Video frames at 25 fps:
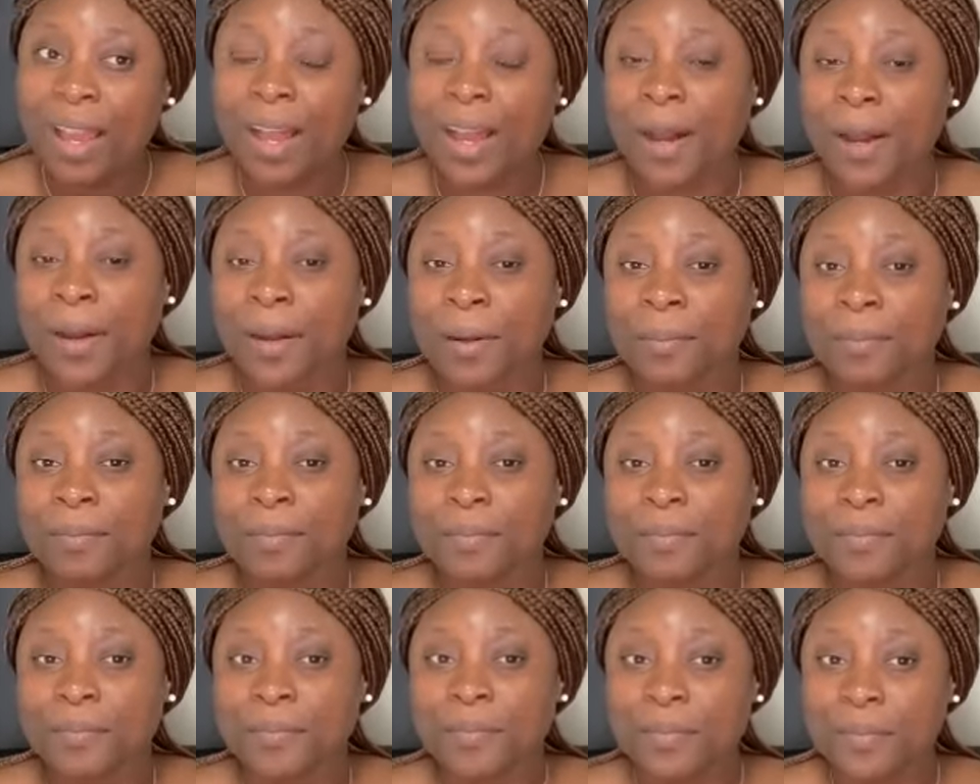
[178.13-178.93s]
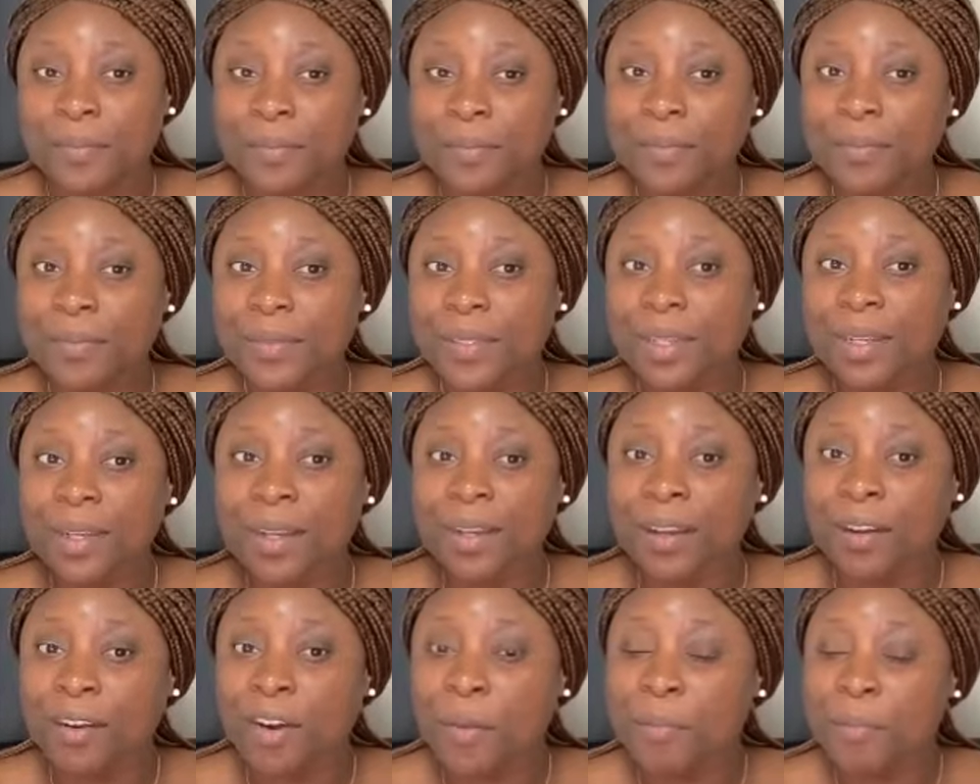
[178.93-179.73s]

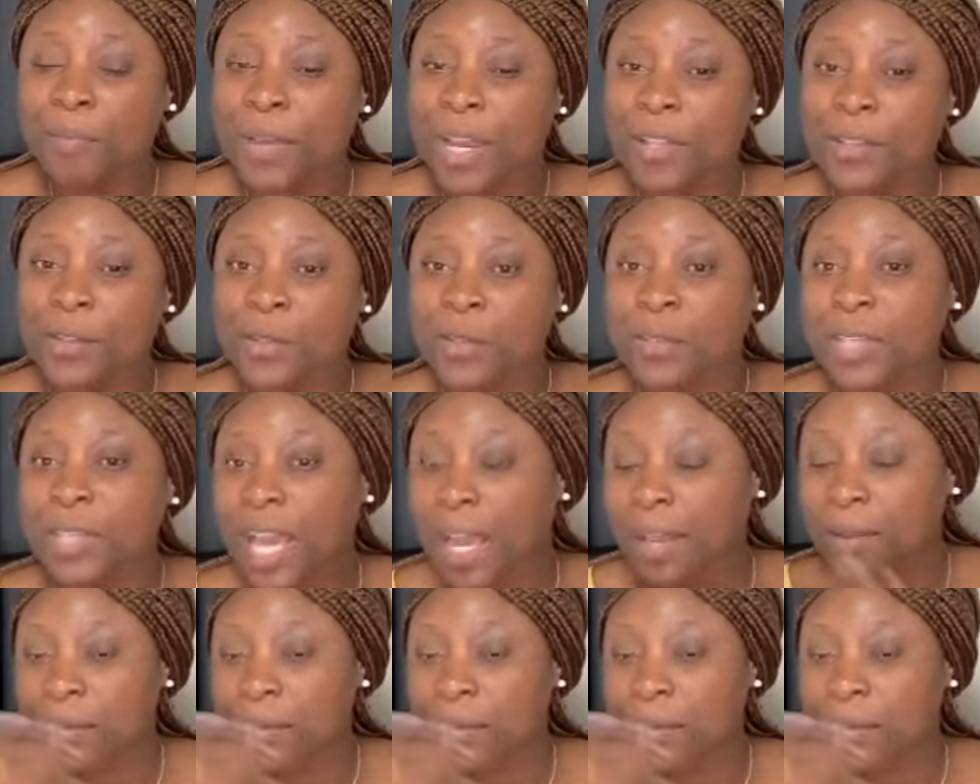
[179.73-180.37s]
So that